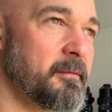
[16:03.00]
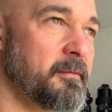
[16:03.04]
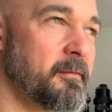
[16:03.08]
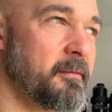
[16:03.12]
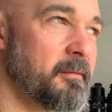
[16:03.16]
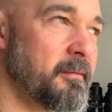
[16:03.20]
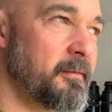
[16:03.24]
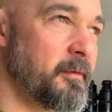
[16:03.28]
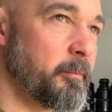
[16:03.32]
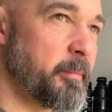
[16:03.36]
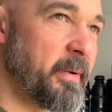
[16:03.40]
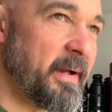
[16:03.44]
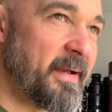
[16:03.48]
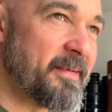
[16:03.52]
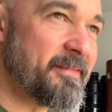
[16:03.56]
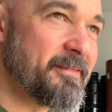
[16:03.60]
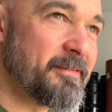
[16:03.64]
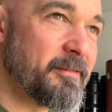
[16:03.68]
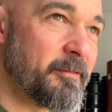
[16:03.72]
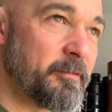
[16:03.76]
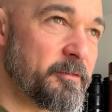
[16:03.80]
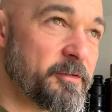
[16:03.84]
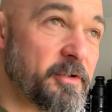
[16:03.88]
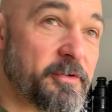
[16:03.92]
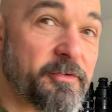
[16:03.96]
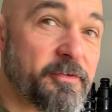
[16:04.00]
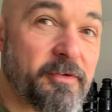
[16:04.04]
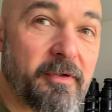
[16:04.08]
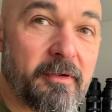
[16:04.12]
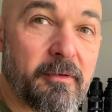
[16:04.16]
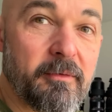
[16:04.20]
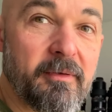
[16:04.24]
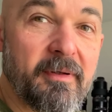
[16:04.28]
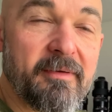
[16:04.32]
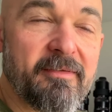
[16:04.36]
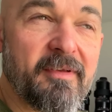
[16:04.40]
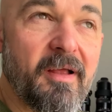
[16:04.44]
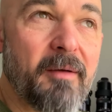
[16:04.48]
the best. Just a good
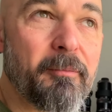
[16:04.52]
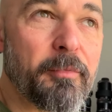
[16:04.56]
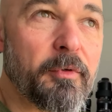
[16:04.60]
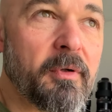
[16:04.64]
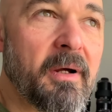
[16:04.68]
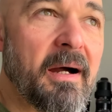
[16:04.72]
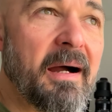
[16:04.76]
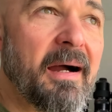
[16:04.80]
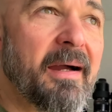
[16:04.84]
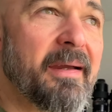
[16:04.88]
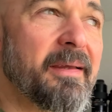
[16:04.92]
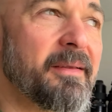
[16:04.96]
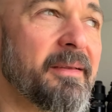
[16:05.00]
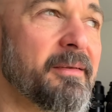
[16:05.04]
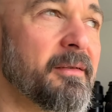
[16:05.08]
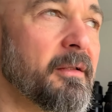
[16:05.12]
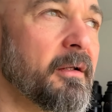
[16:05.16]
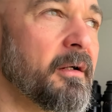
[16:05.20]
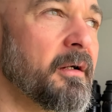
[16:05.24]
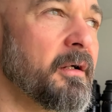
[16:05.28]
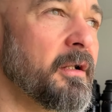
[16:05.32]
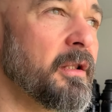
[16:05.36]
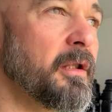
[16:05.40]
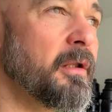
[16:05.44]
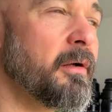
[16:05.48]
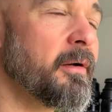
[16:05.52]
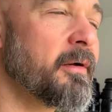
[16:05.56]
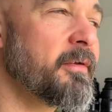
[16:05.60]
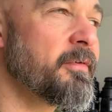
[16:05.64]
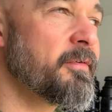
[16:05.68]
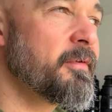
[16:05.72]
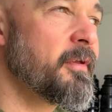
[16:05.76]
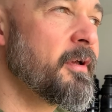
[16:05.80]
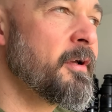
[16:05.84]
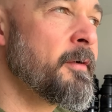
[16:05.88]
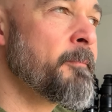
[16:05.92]
example how it looks,